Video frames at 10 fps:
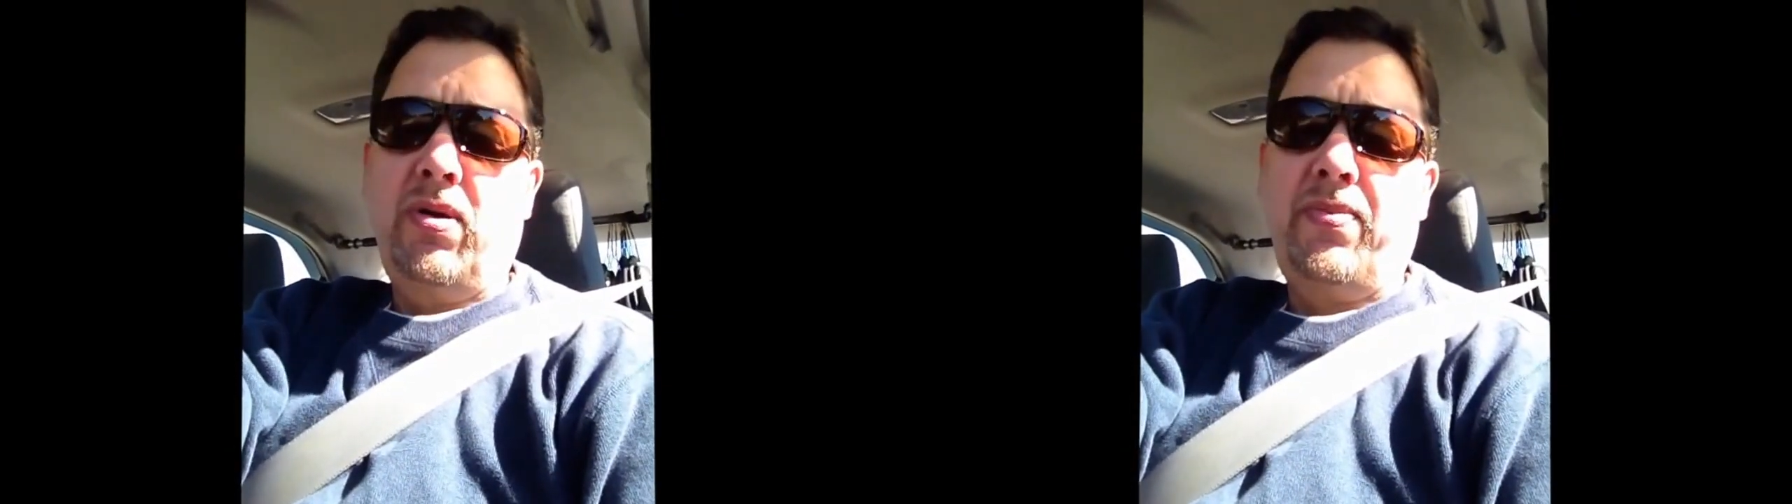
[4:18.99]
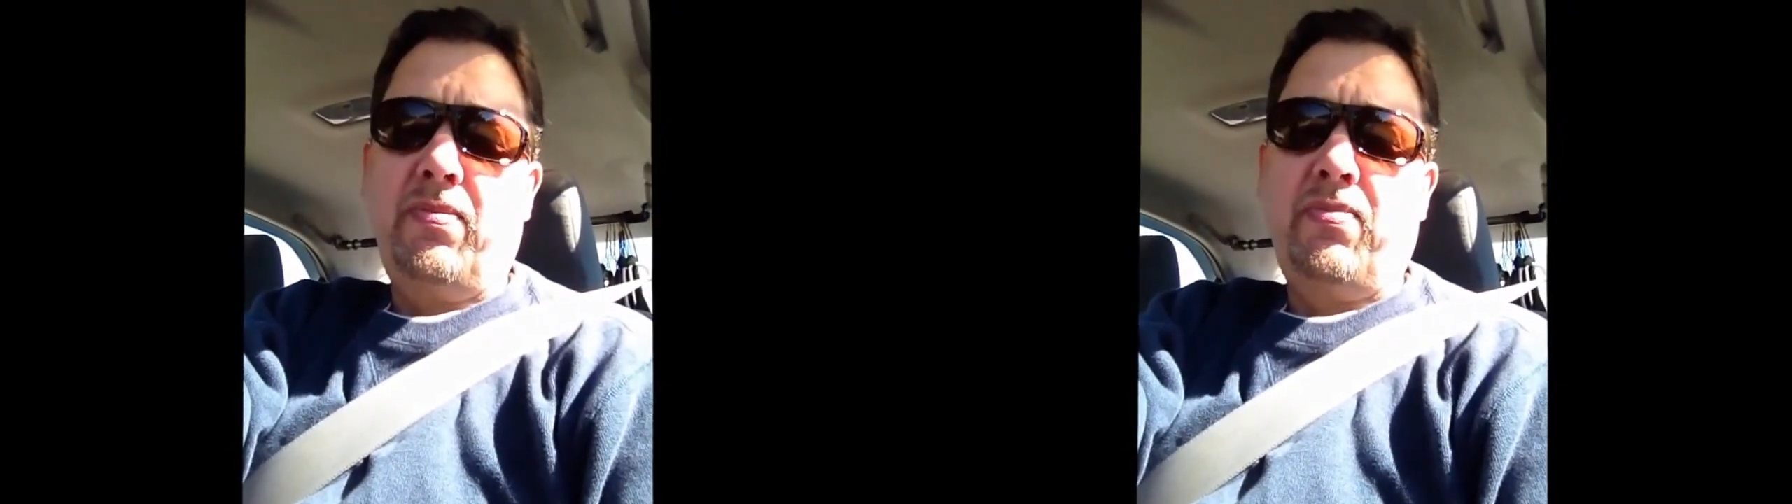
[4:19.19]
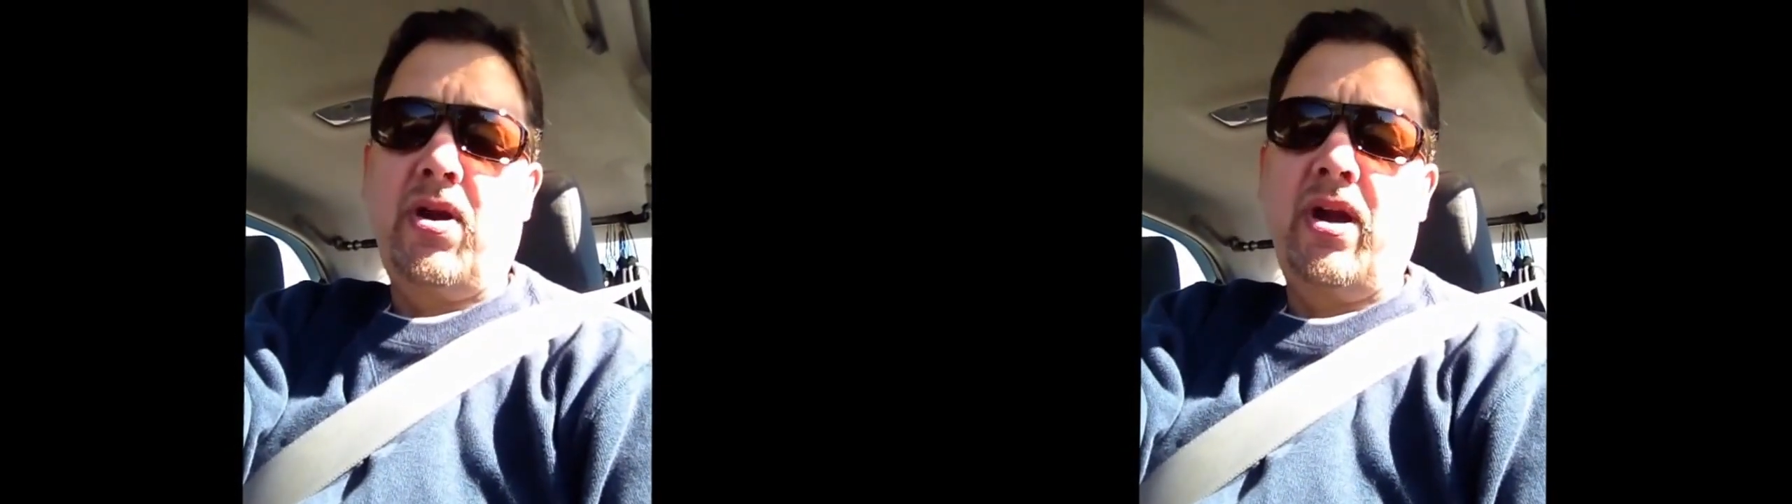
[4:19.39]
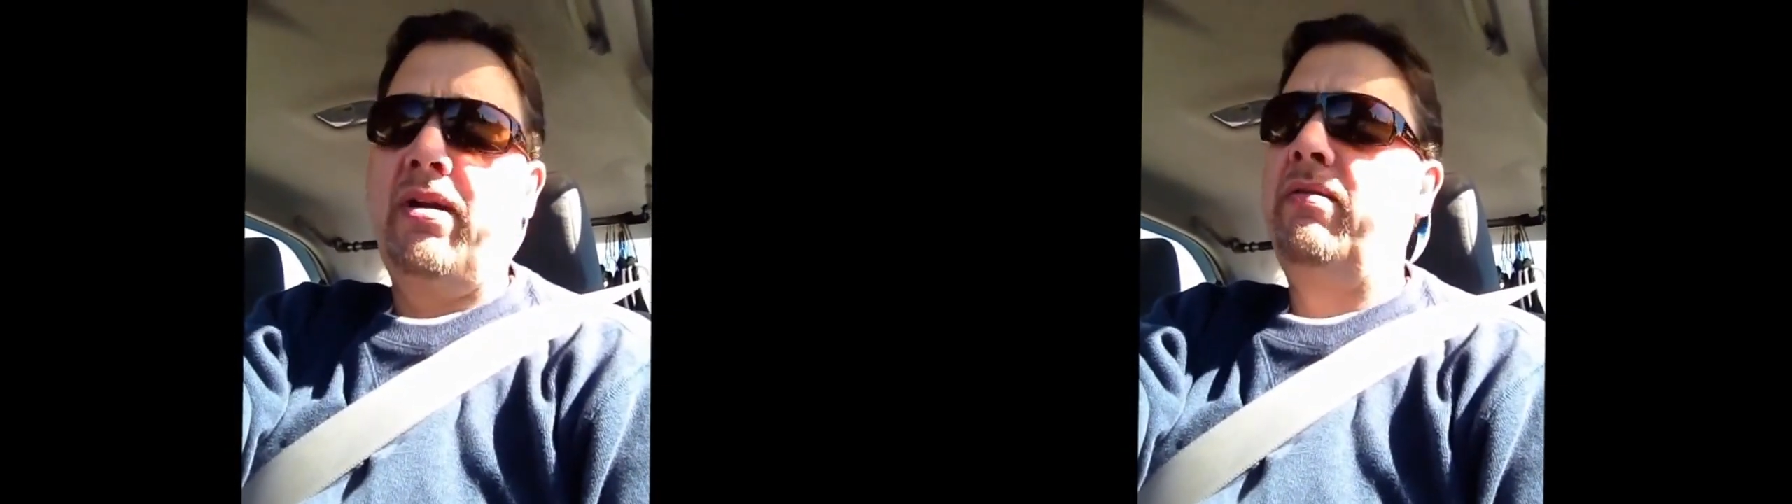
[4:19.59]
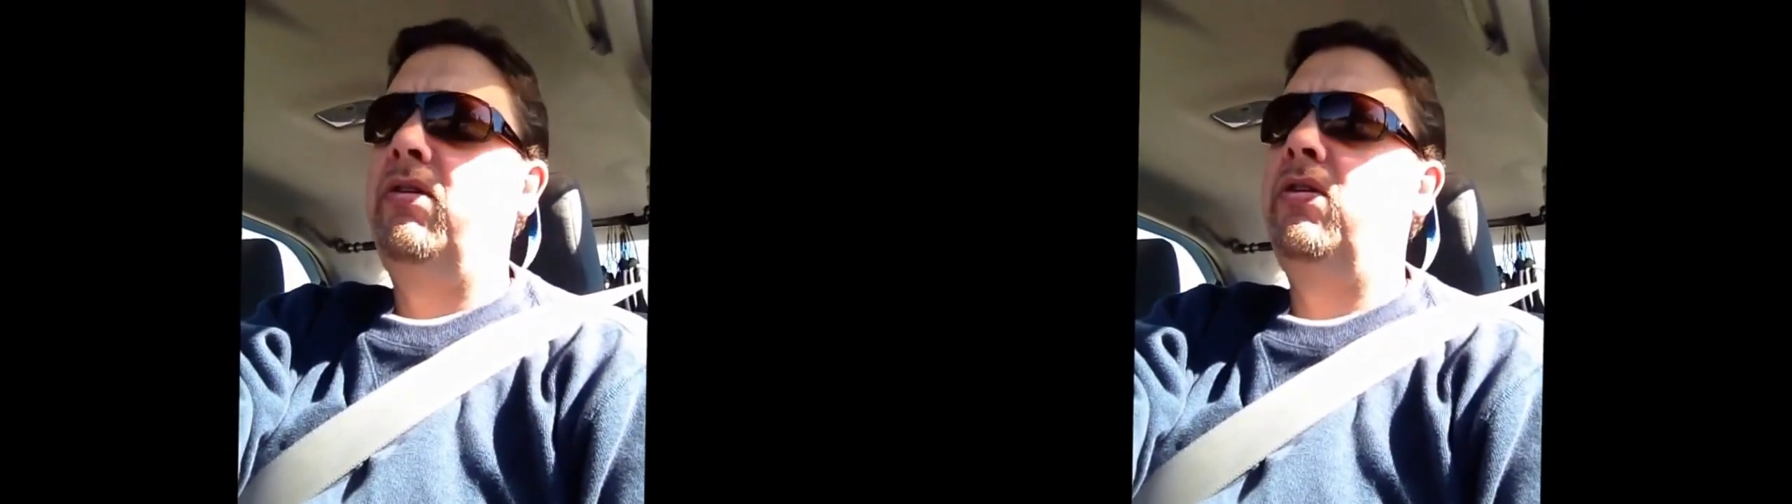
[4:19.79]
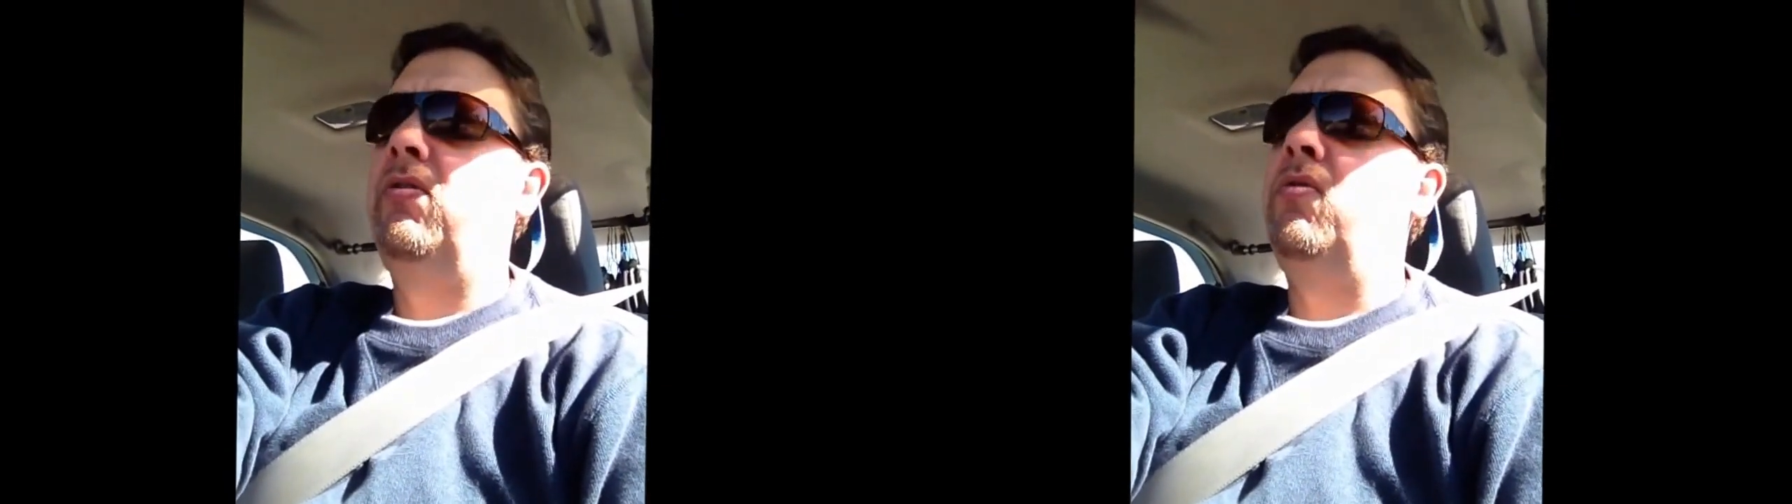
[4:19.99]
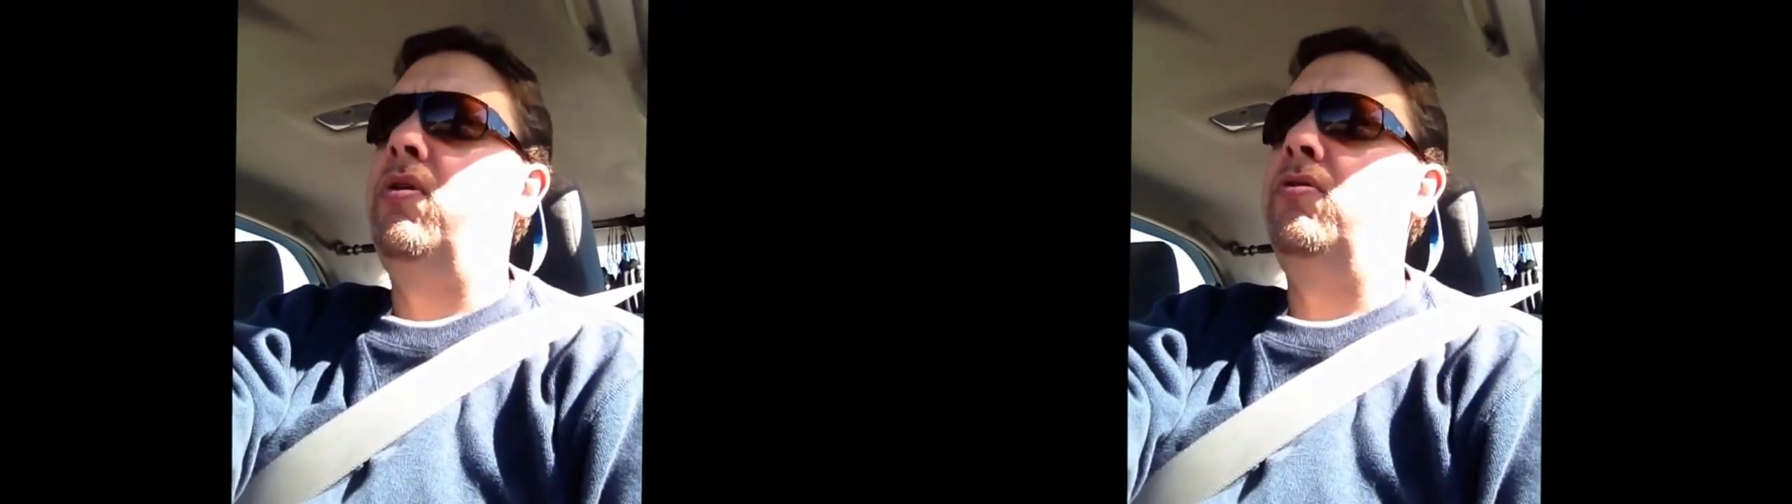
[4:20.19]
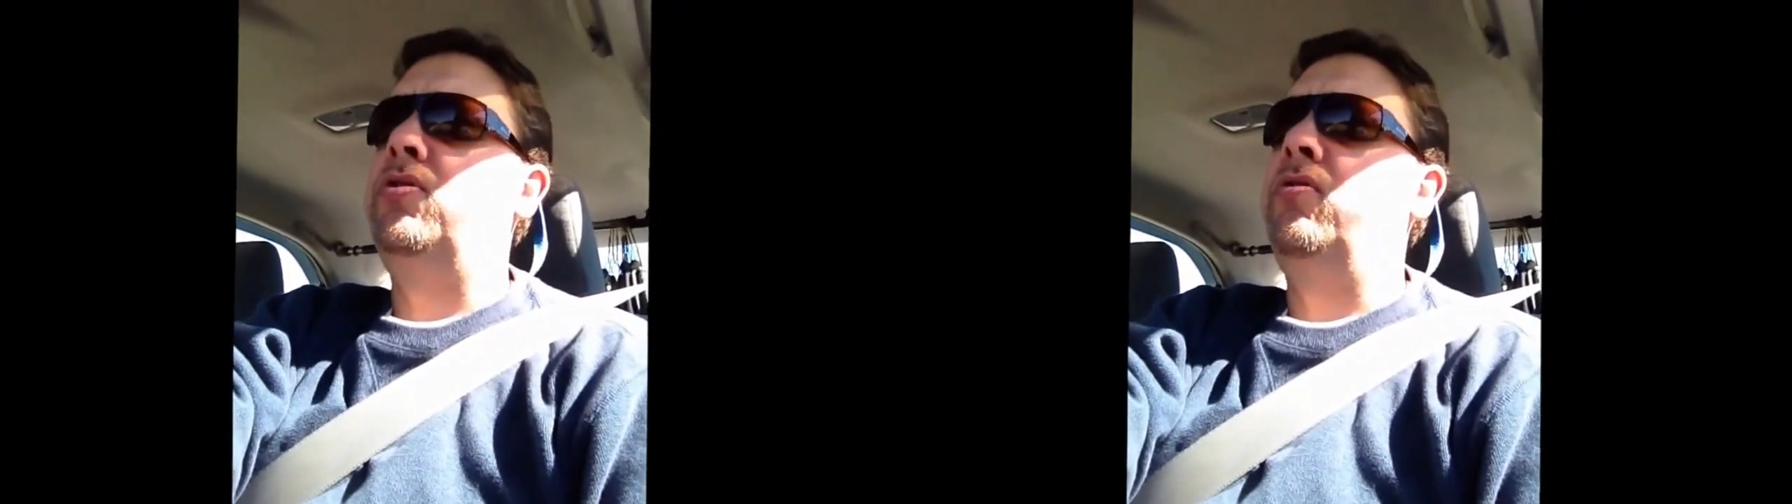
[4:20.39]
up in prayer. Good Lord
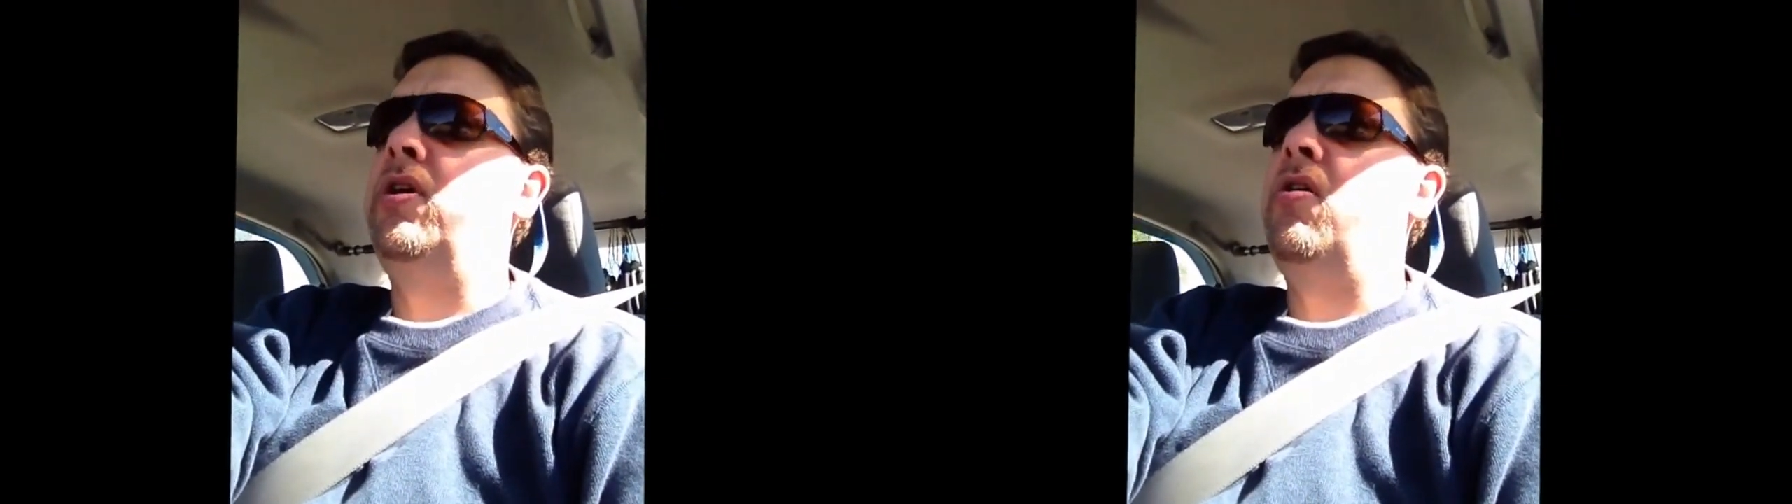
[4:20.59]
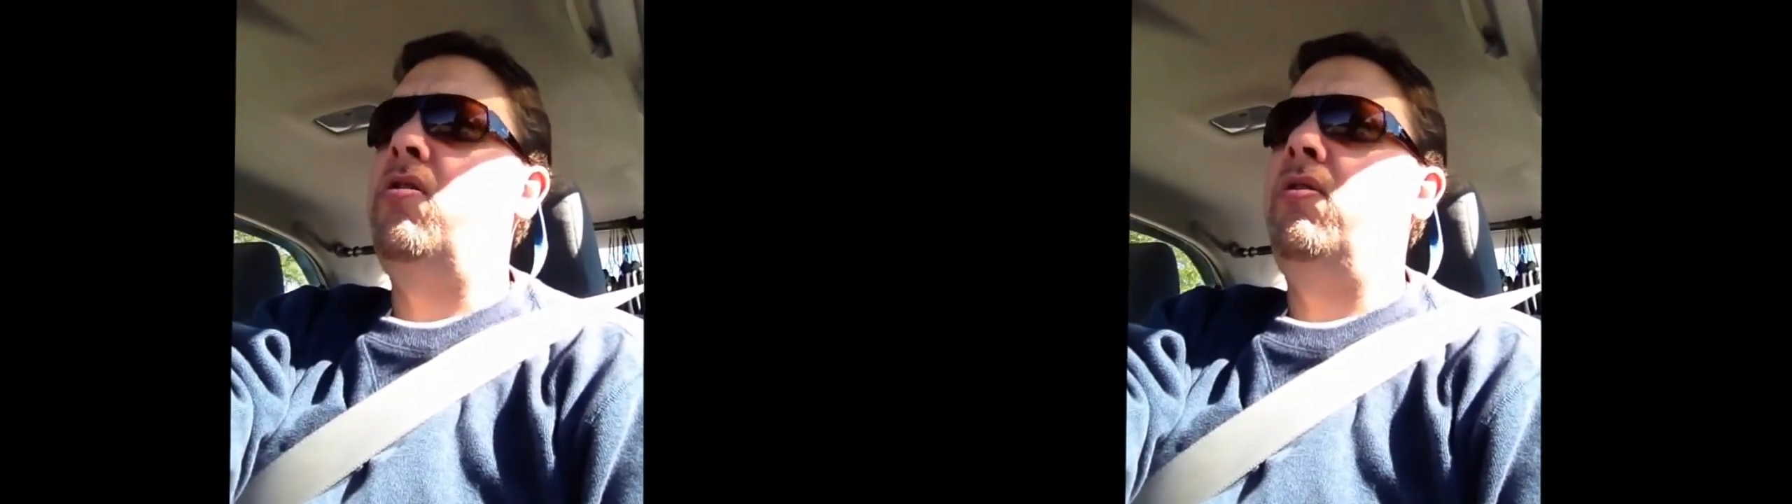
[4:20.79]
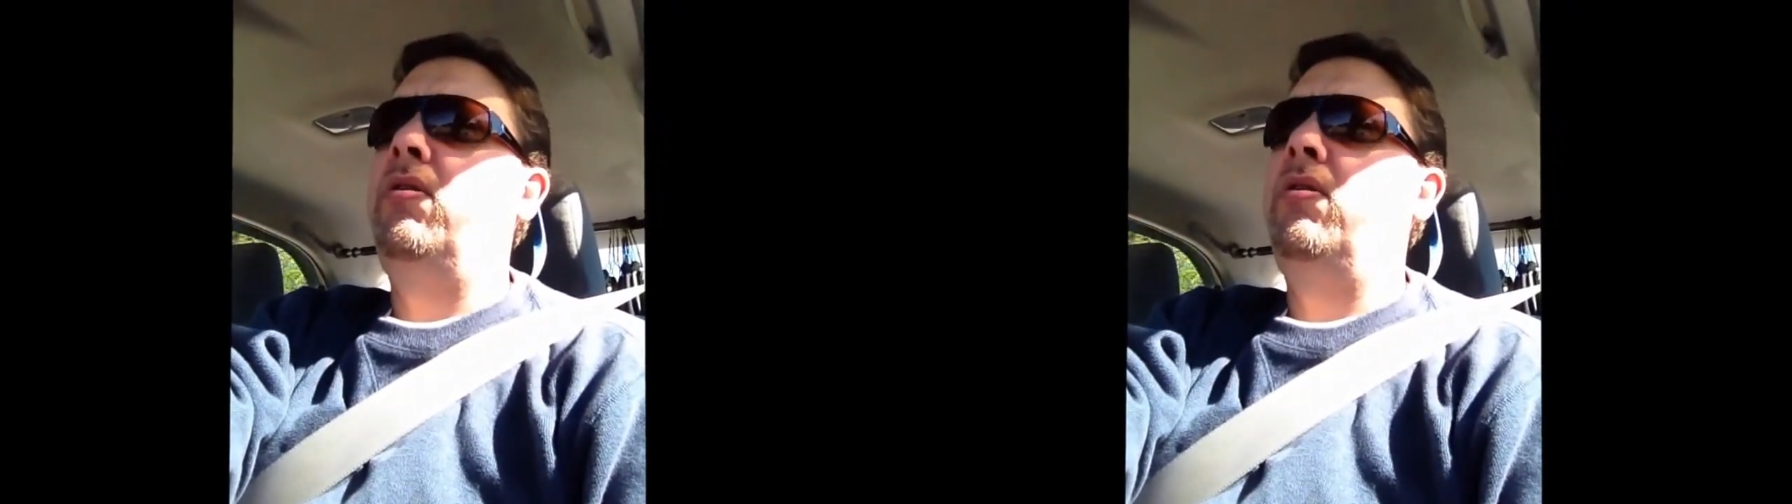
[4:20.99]
knows who they are.